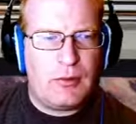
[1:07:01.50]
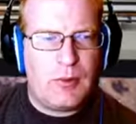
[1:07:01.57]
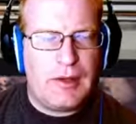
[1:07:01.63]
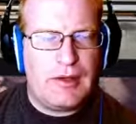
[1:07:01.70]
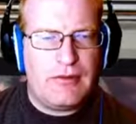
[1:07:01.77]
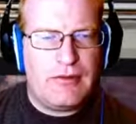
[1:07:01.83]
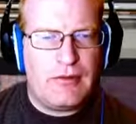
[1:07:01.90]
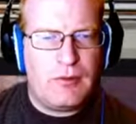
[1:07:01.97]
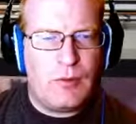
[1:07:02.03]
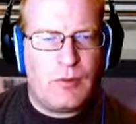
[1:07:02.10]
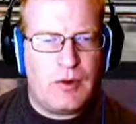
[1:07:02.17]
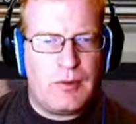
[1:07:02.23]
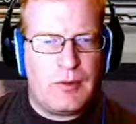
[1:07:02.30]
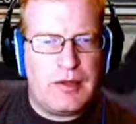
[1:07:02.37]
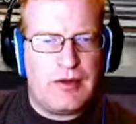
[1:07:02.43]
ways.
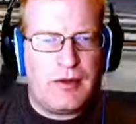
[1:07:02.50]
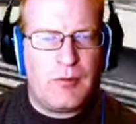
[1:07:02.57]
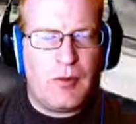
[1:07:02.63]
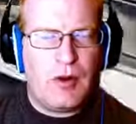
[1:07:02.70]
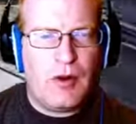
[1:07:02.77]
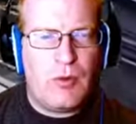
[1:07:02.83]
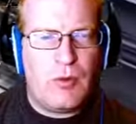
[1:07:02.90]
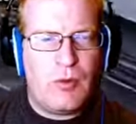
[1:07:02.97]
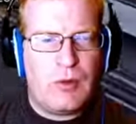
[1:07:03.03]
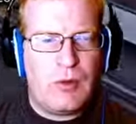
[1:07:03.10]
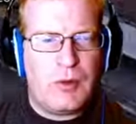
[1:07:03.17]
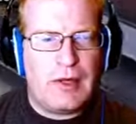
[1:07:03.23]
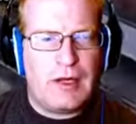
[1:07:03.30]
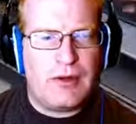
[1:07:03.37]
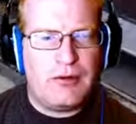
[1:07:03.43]
One way to the mall, one
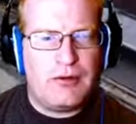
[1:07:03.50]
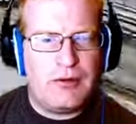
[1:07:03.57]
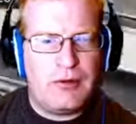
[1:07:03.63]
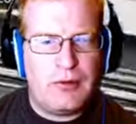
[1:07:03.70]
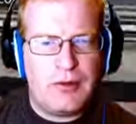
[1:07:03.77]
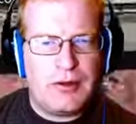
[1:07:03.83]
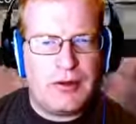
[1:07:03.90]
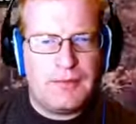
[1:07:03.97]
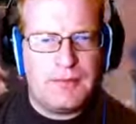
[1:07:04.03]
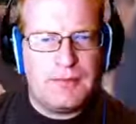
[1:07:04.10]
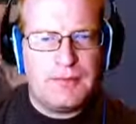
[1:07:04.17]
way out to nuclear.